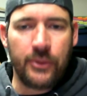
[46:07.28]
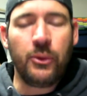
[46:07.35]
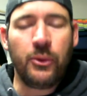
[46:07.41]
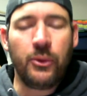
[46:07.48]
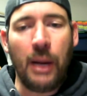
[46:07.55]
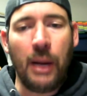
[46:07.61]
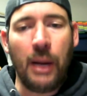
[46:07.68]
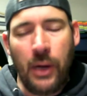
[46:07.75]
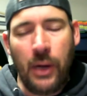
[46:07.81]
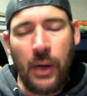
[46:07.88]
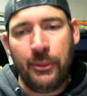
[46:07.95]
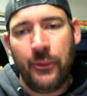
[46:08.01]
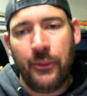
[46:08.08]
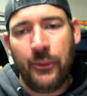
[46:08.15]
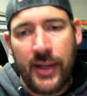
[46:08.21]

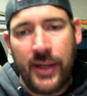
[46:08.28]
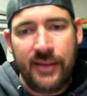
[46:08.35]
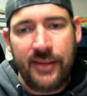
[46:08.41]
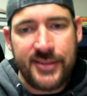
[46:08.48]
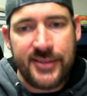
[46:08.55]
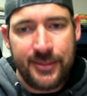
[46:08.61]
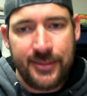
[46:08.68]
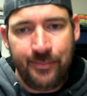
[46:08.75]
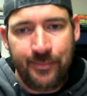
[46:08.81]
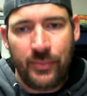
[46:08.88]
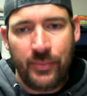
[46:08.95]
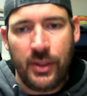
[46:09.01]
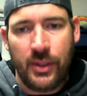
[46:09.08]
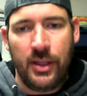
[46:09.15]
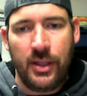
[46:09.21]
Robert Reeves
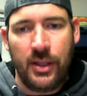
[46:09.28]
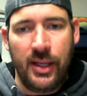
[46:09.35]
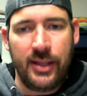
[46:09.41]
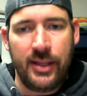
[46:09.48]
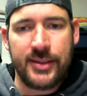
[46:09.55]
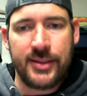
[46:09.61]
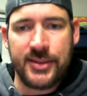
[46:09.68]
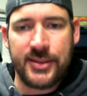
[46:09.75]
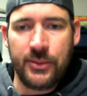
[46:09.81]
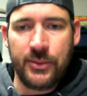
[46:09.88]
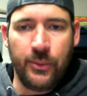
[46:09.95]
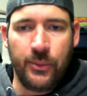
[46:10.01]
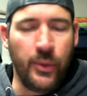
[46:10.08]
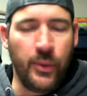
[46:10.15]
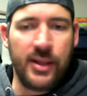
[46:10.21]
is
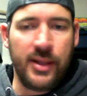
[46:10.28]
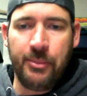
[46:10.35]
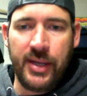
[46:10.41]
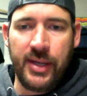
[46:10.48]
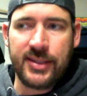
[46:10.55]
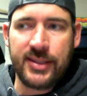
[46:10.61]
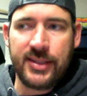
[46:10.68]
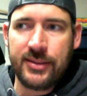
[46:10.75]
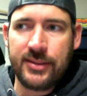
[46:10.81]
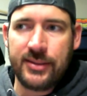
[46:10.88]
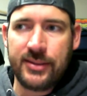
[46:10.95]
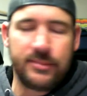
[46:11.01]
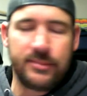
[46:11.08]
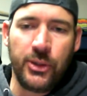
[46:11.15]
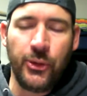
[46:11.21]
one of the best
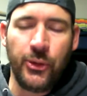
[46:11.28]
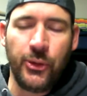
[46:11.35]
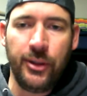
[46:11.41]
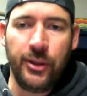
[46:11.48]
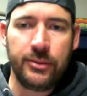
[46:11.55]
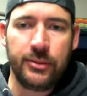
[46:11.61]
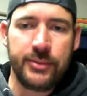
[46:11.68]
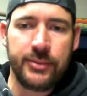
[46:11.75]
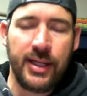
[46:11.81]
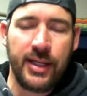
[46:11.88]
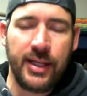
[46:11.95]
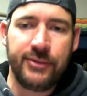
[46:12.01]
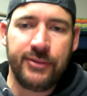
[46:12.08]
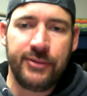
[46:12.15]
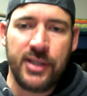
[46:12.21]
lunar
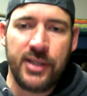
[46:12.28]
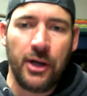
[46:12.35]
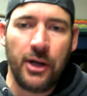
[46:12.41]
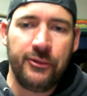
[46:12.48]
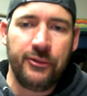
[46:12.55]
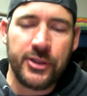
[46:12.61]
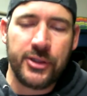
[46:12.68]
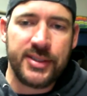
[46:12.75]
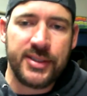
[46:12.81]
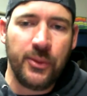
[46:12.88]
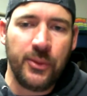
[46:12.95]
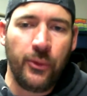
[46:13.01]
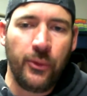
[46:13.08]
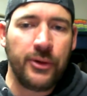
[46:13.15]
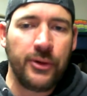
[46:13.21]
photographers in the
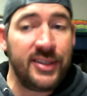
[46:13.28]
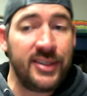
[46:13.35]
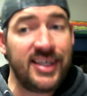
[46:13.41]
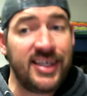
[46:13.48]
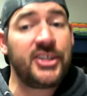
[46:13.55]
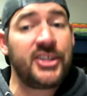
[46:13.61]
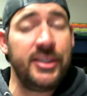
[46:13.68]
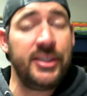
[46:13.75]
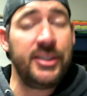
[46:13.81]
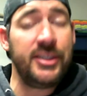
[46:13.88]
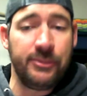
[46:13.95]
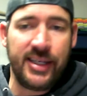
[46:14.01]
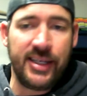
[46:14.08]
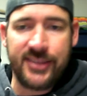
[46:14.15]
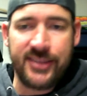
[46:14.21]
world. He's actually
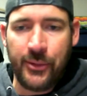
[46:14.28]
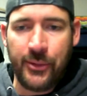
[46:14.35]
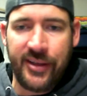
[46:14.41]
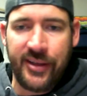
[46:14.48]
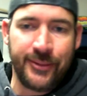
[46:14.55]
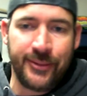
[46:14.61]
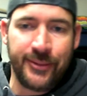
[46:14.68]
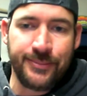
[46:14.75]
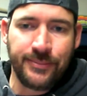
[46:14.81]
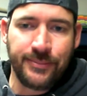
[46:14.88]
from San Antonio.